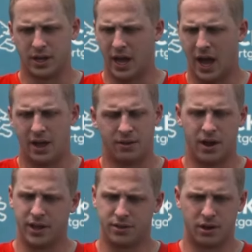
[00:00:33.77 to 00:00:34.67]
Yeah, I don't
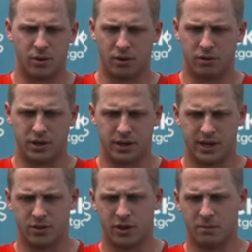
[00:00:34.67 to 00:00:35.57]
know. It's so early.
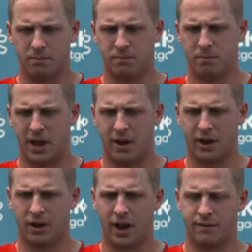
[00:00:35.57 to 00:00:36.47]
He's only been
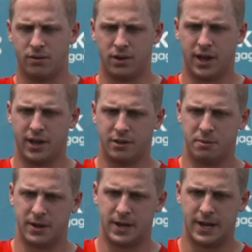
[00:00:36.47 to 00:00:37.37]
out here a handful of days,
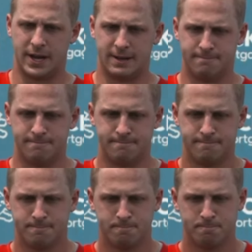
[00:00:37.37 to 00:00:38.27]
but um,
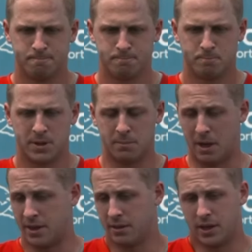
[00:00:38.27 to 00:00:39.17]

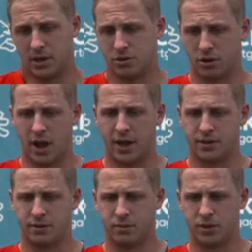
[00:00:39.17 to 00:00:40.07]
mentally, he sure
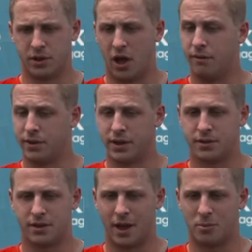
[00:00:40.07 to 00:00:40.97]
has it with the
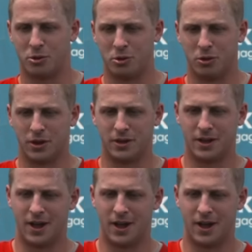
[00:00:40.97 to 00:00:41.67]
confidence. Absolutely.